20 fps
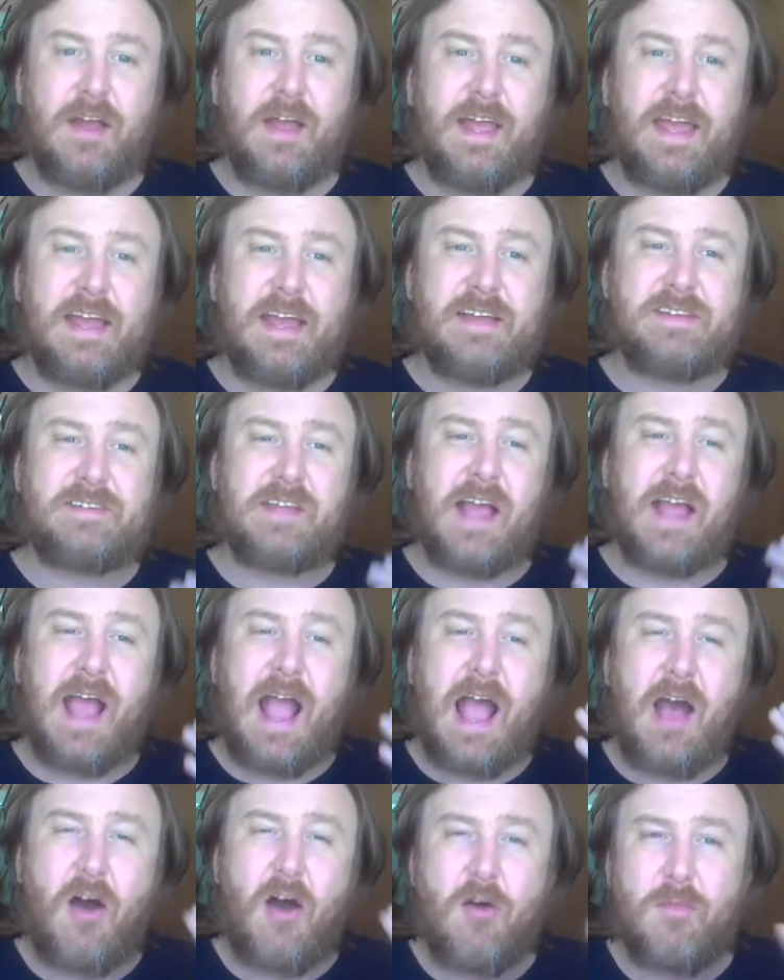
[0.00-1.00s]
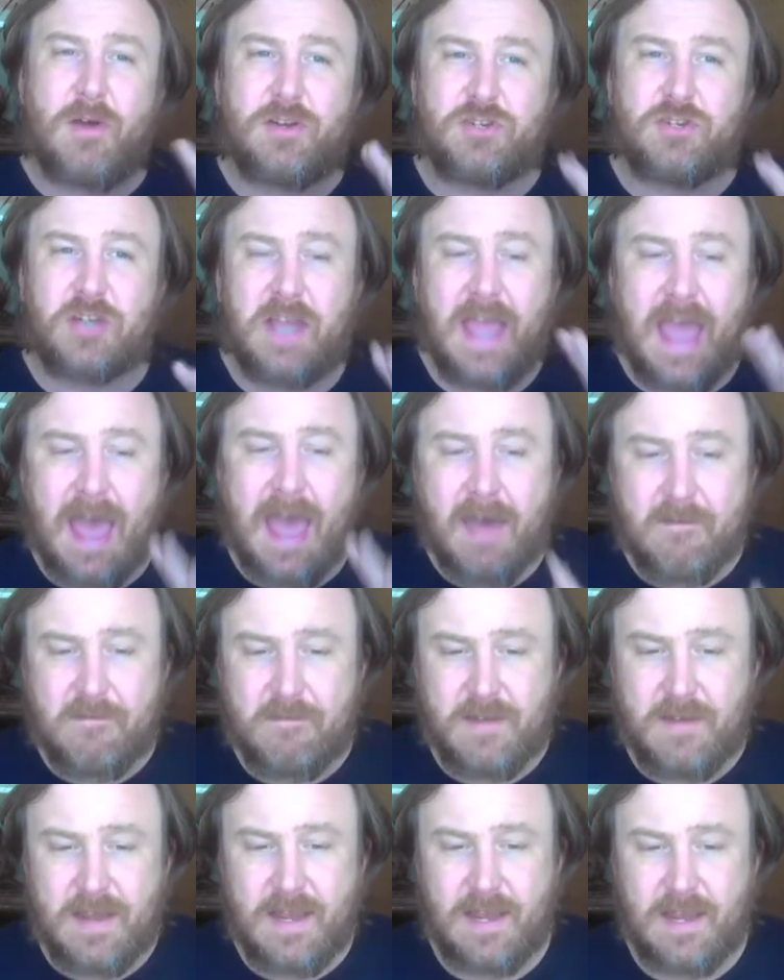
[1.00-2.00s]
is how much
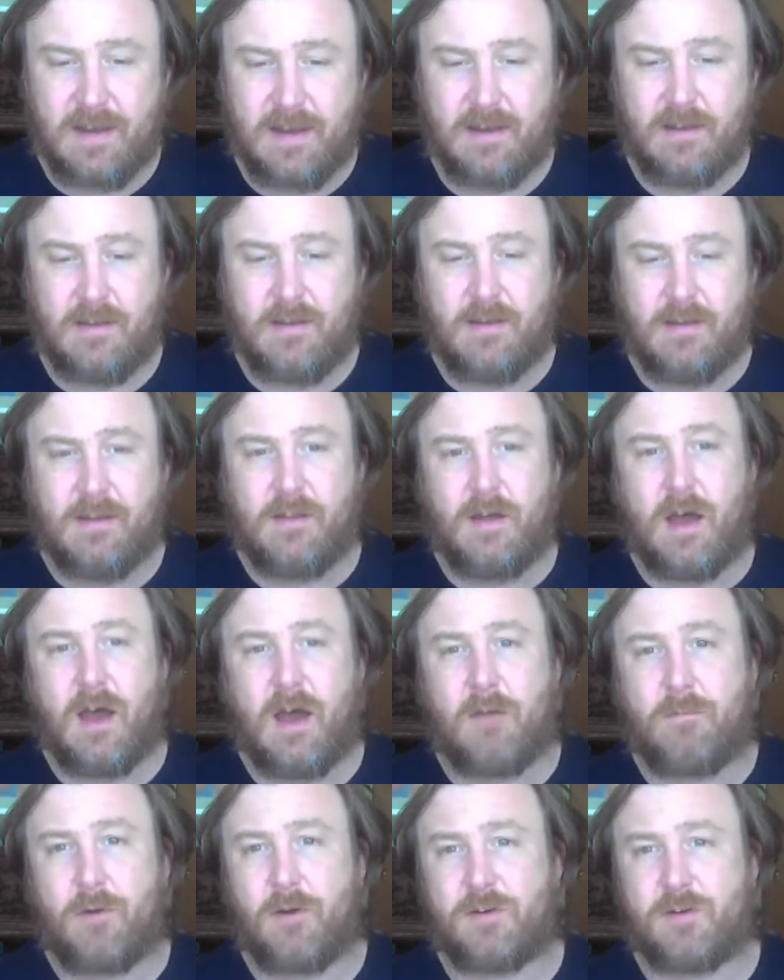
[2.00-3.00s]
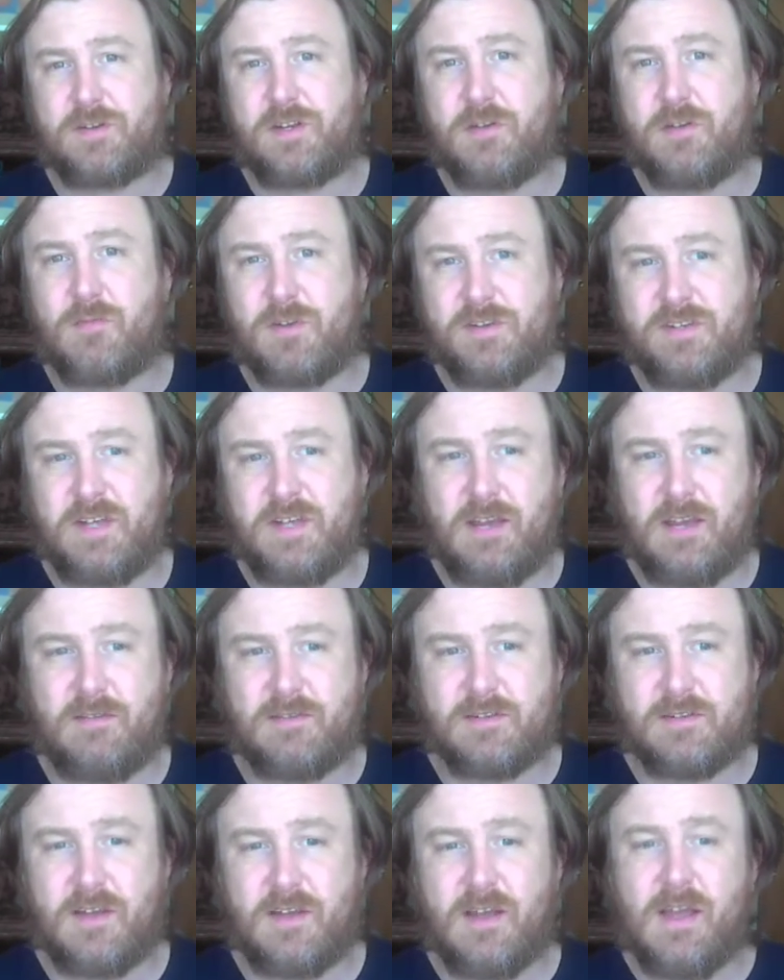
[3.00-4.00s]
caffeine a person
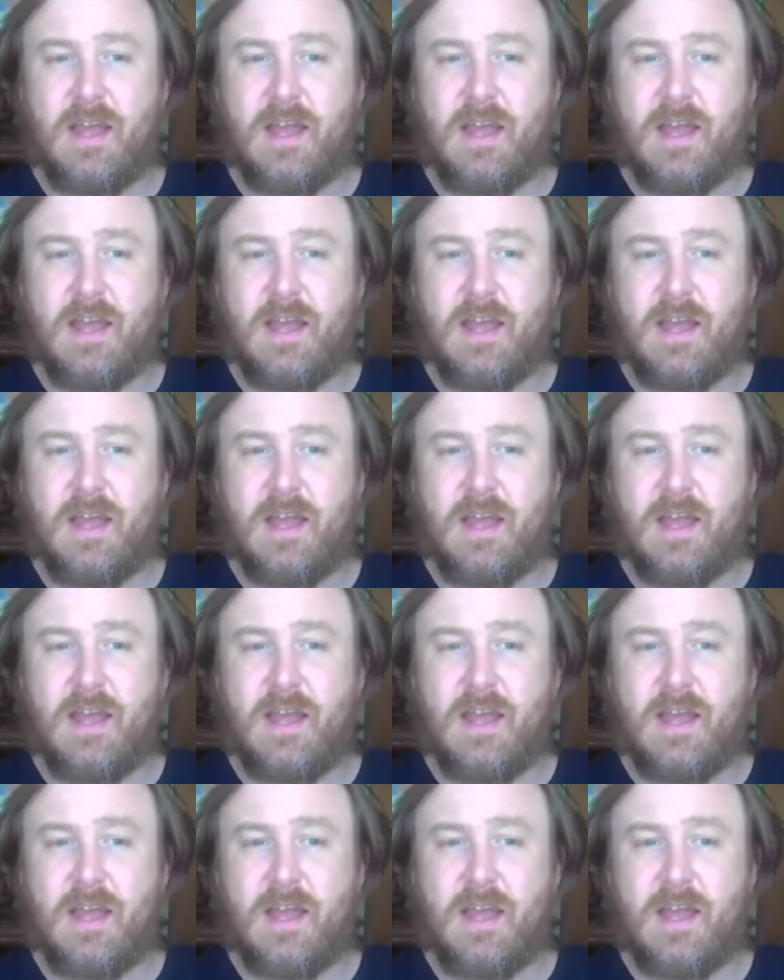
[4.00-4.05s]
receives.